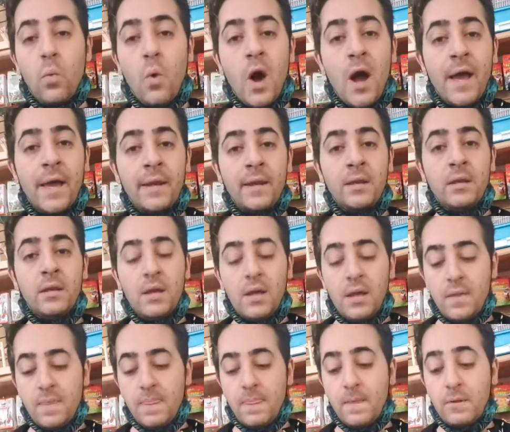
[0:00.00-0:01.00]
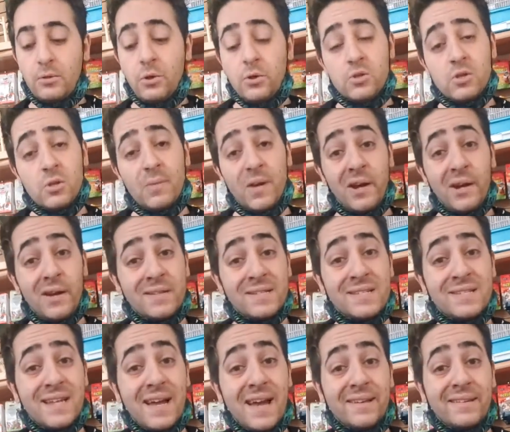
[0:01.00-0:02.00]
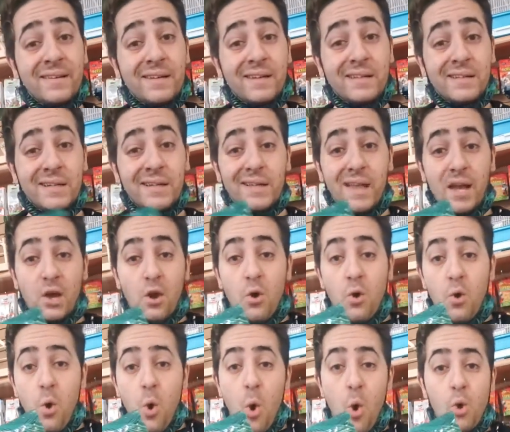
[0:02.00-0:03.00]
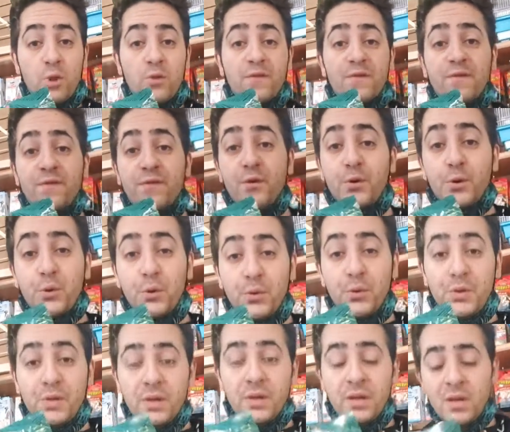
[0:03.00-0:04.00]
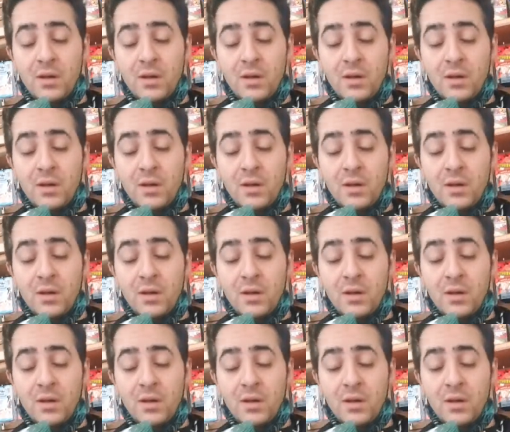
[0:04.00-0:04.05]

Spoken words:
One, Nutriberries is technically like a whole food.